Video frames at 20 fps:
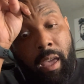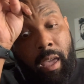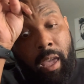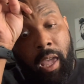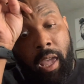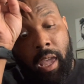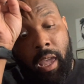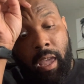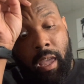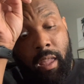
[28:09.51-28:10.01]

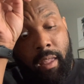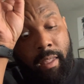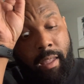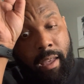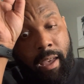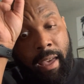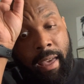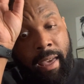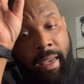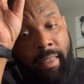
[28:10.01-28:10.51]
And
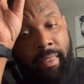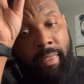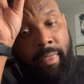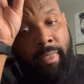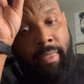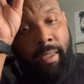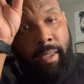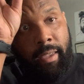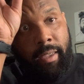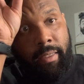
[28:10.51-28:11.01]
I
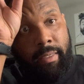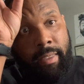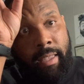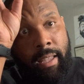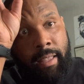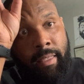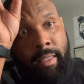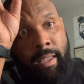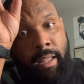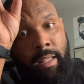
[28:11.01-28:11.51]
think
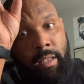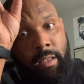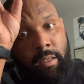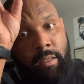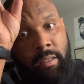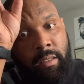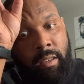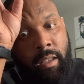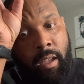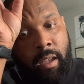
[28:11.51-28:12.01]
that is,